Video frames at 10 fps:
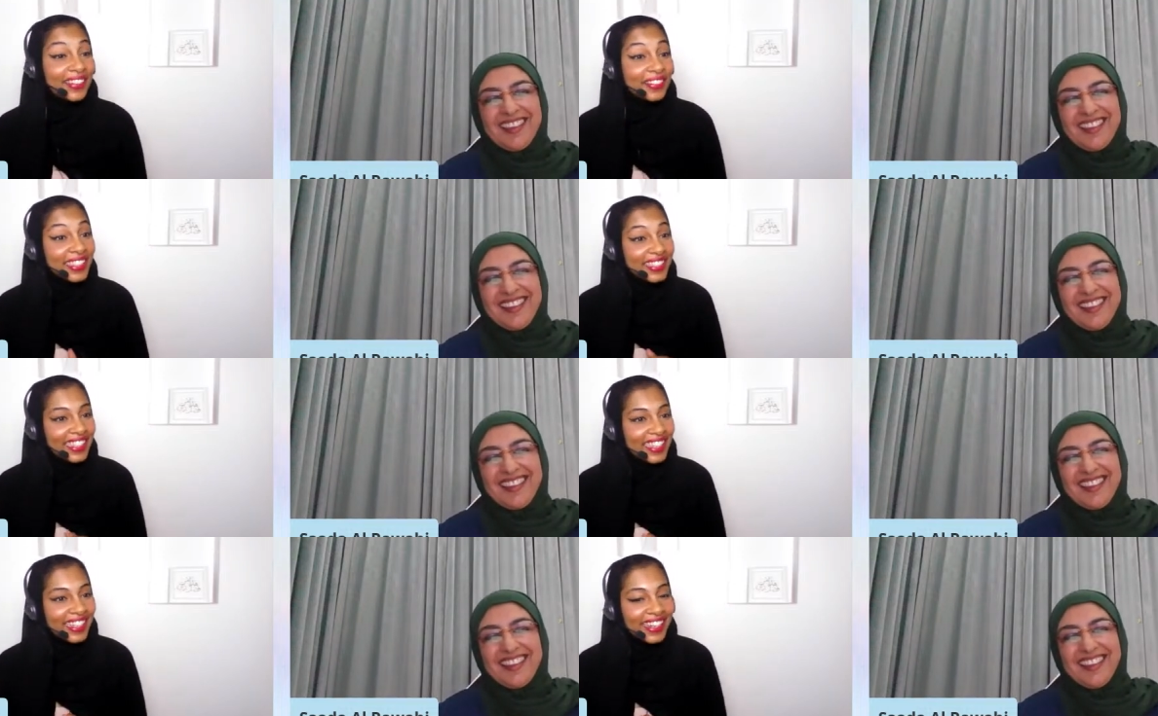
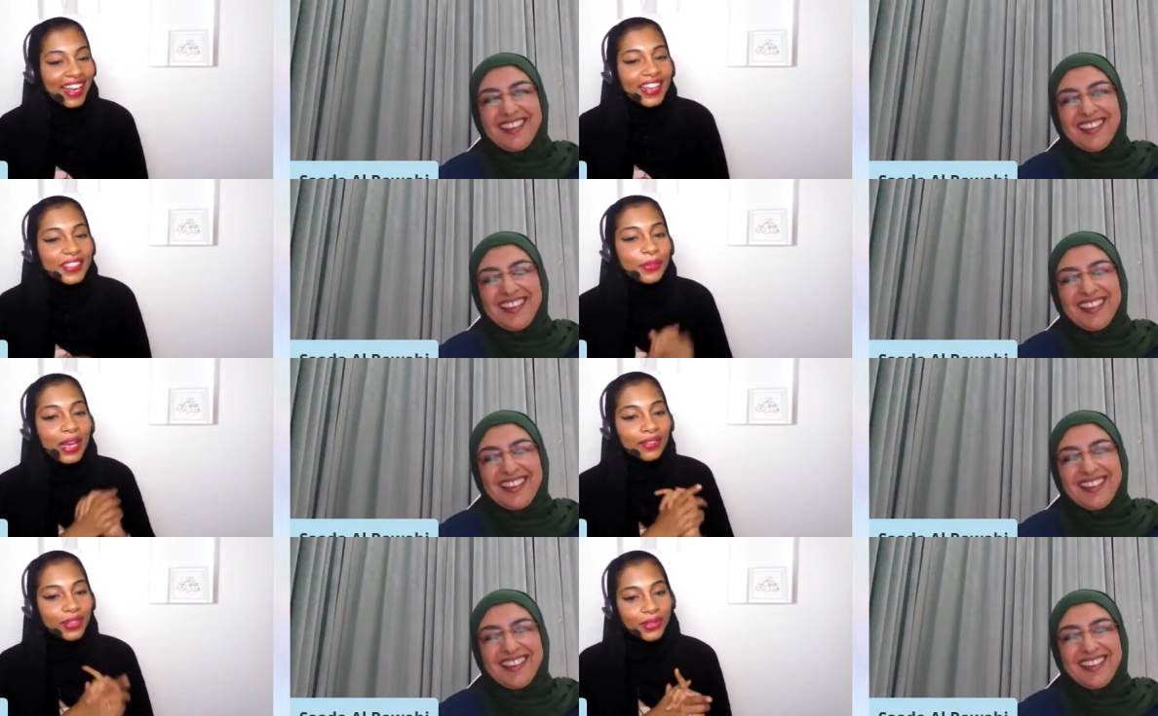Speaker 1: definitely so we
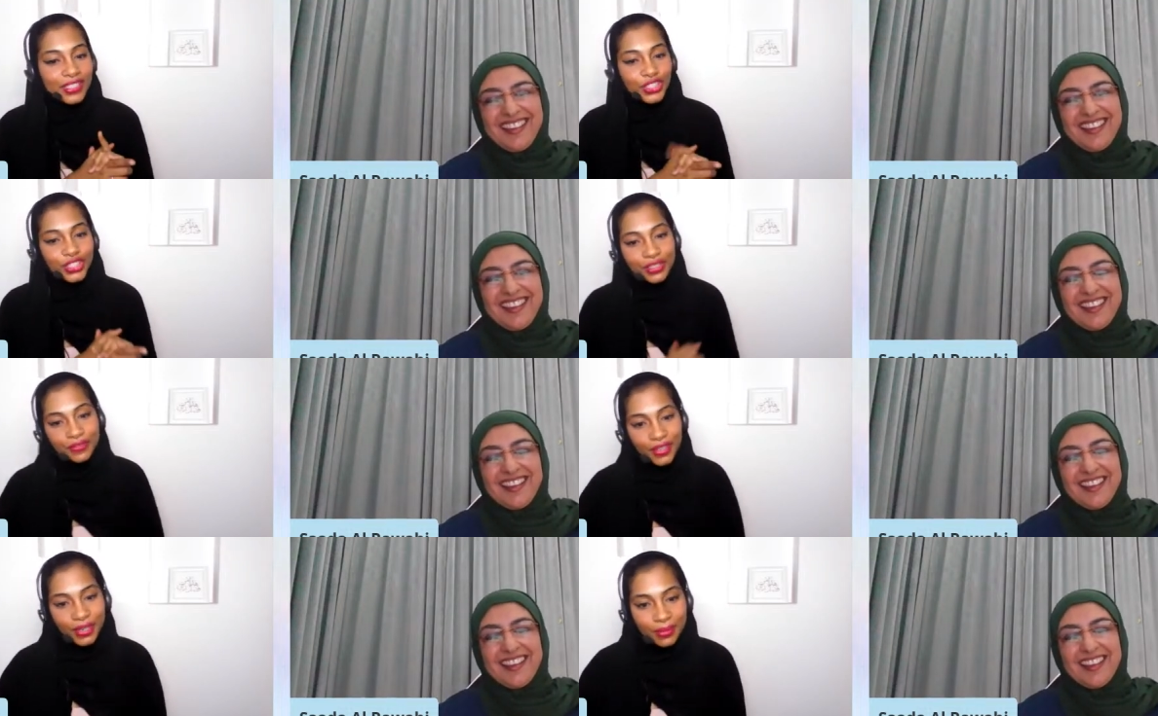have a question here
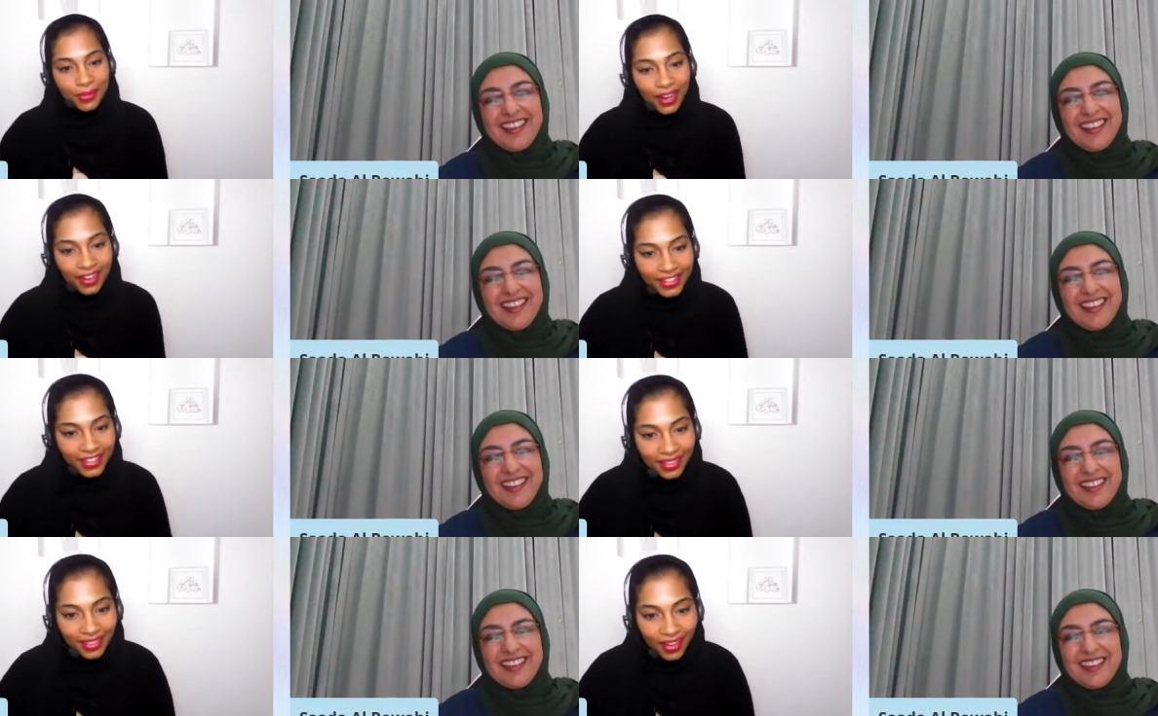from
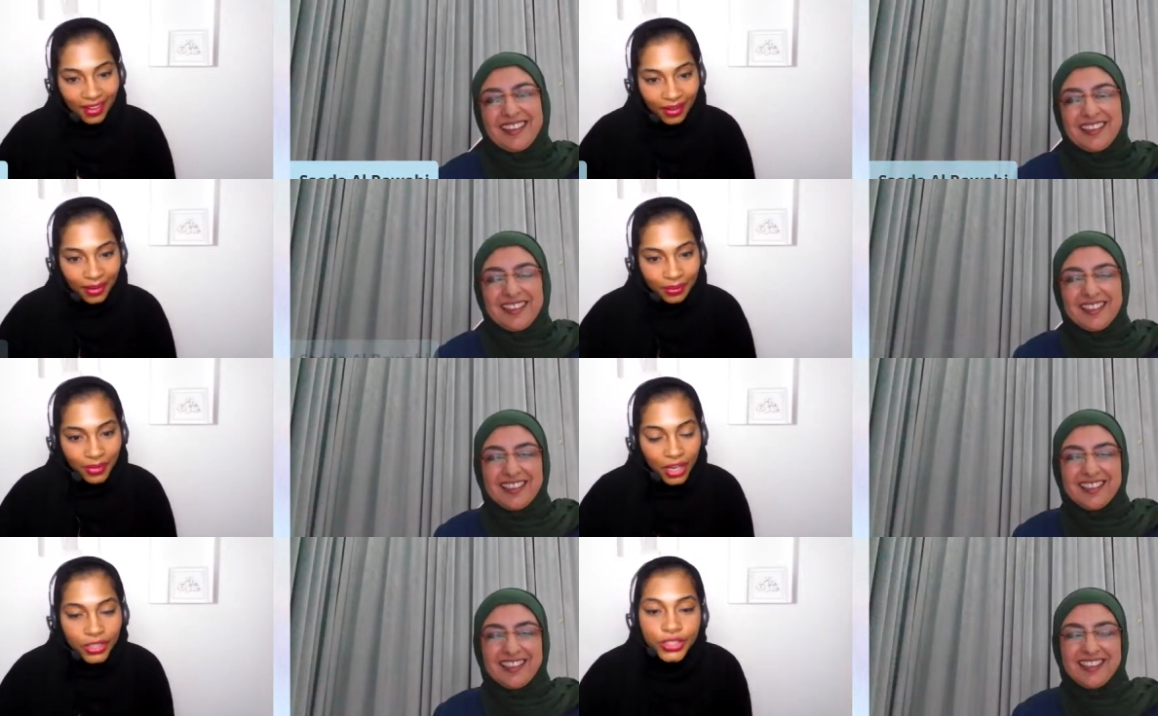Harith. Um,
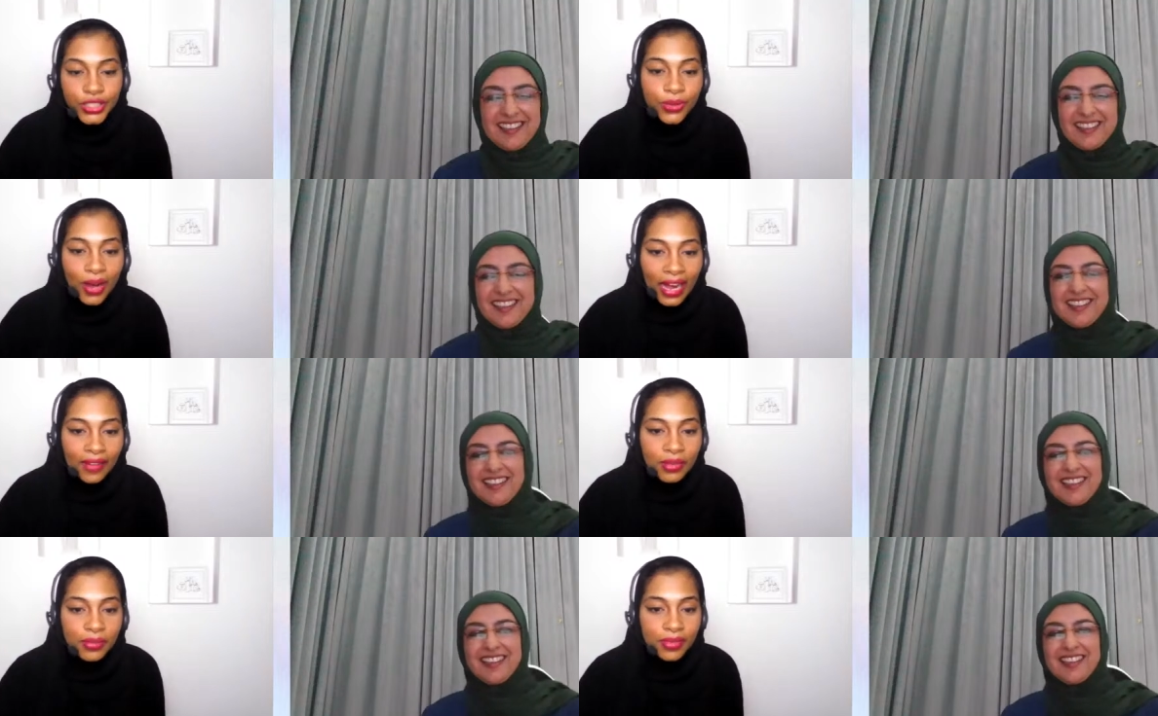do you have
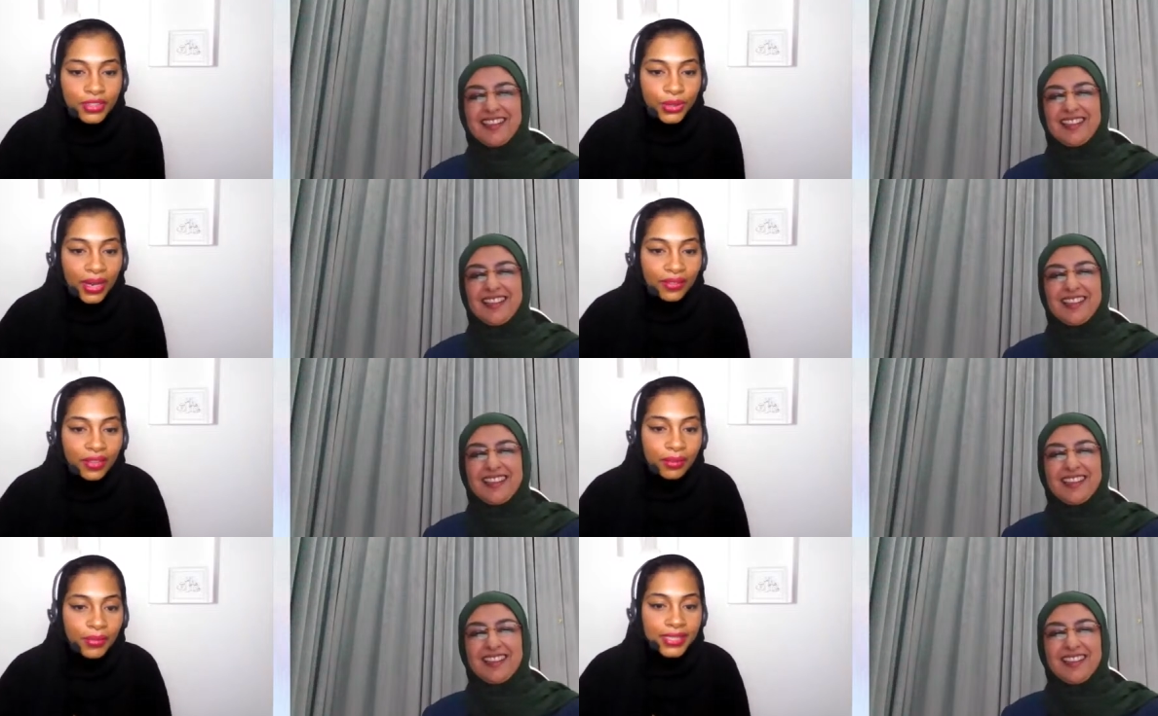a do you have
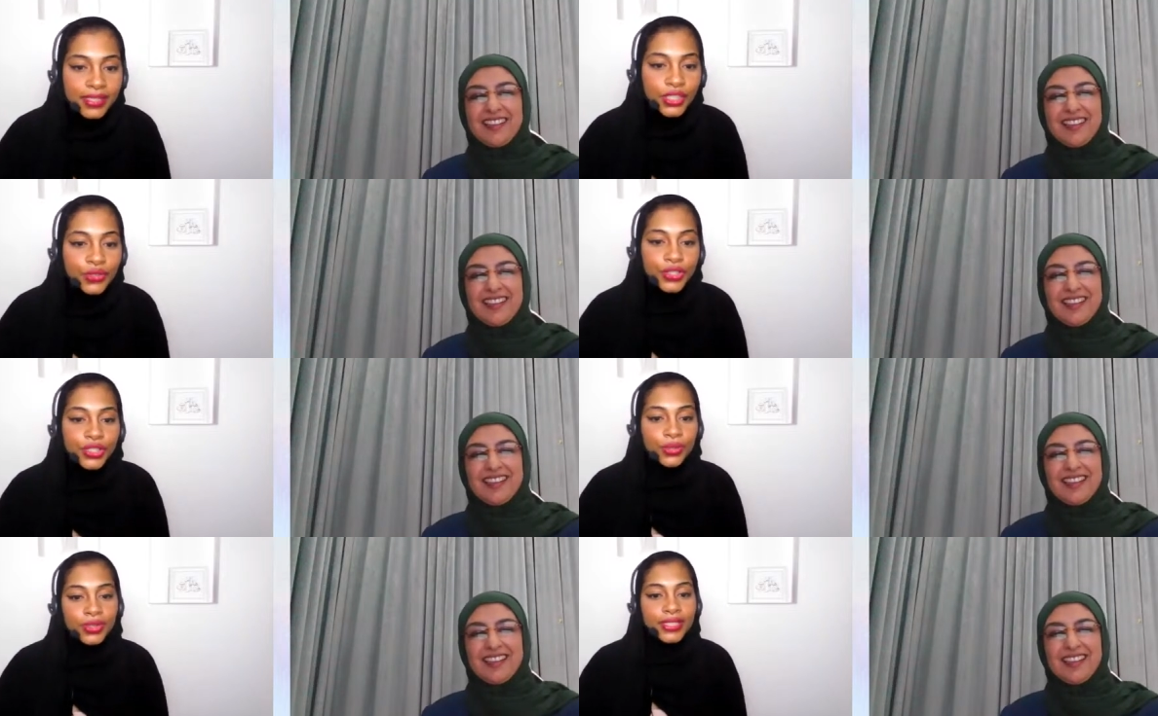a message for
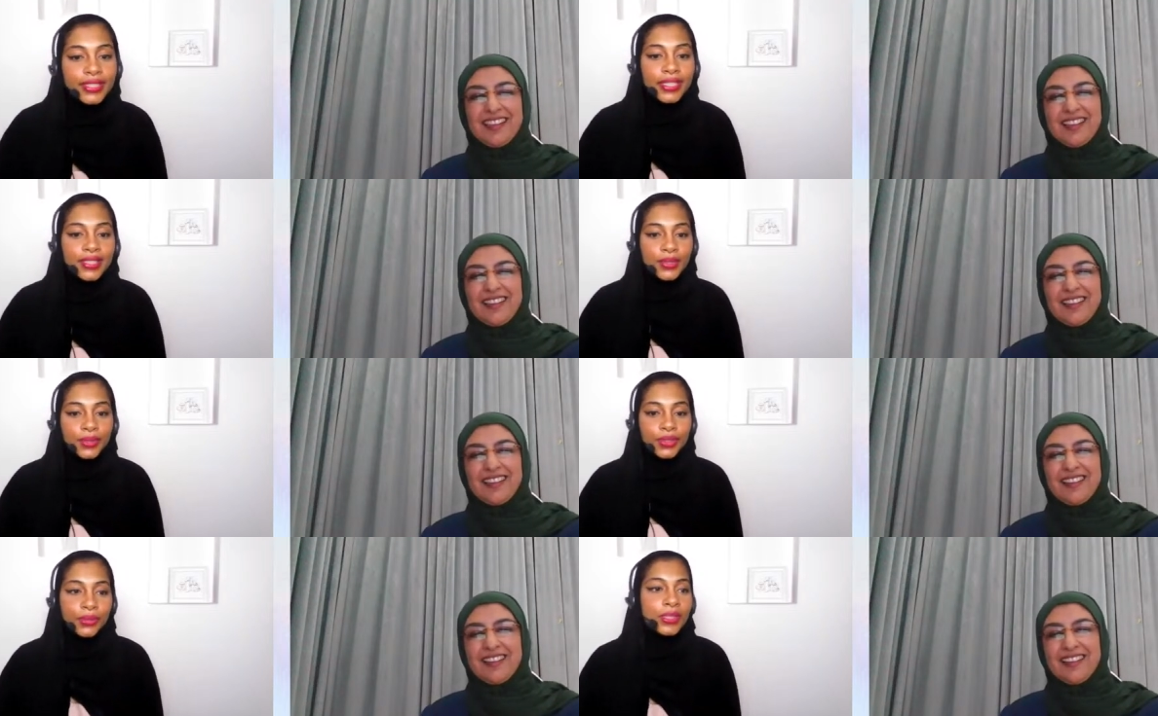students that
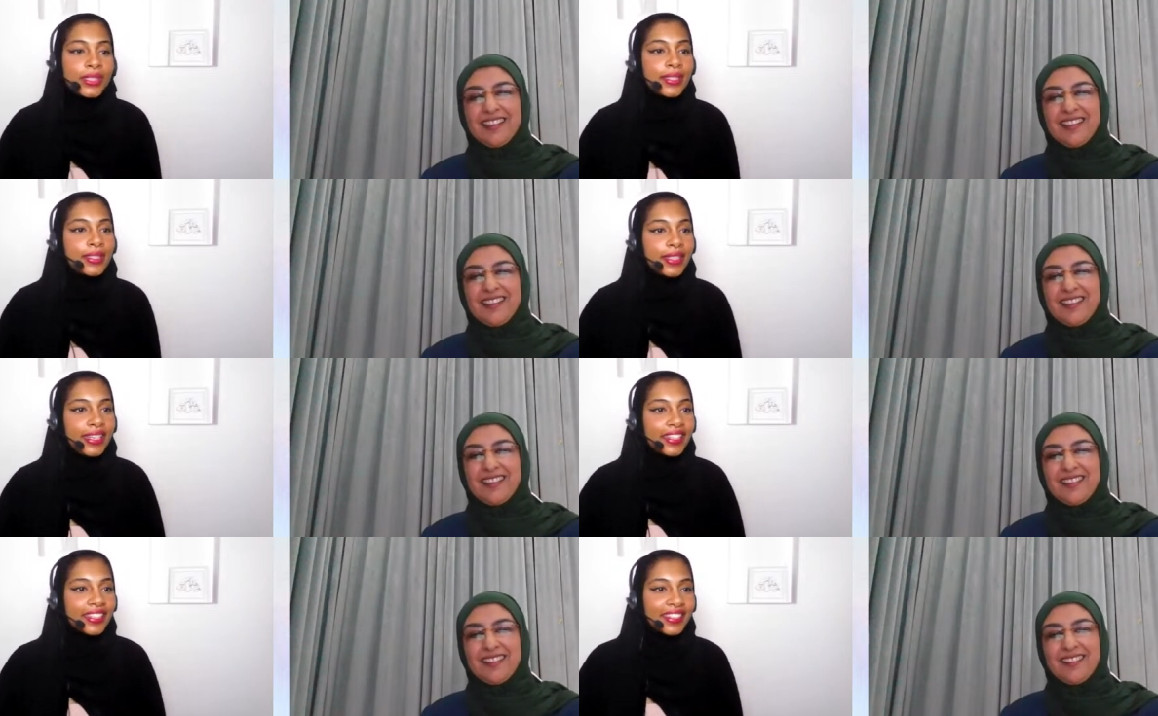don't know what to
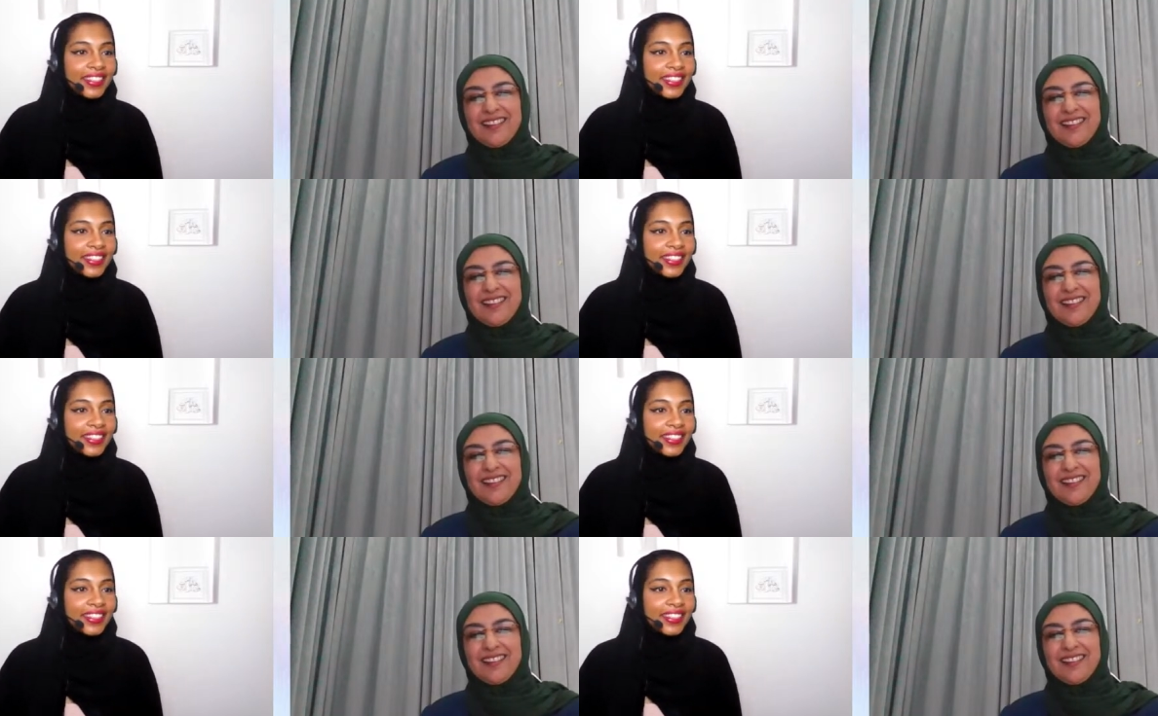study